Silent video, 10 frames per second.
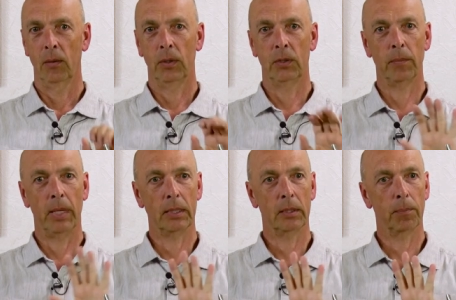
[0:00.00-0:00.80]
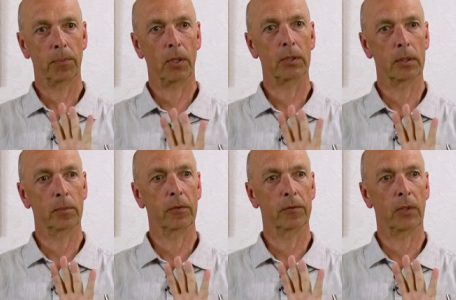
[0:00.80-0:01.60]
which makes it
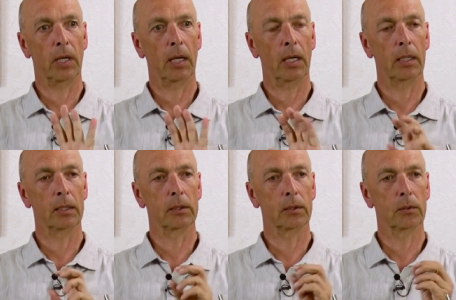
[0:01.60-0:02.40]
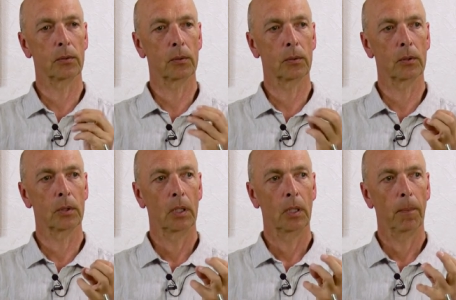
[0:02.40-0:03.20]
possible for us to
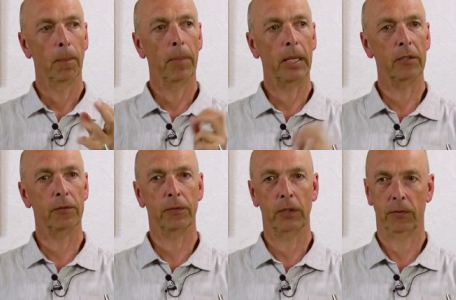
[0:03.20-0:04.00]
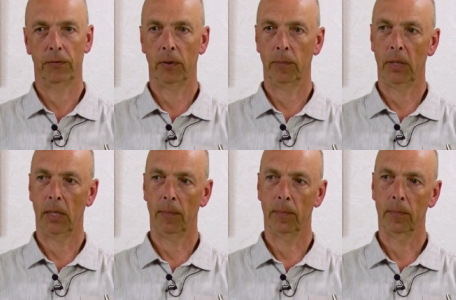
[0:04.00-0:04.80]
benefit from
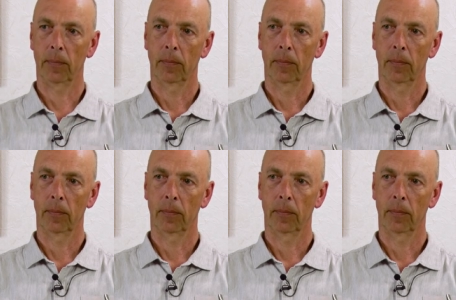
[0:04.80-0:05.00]
them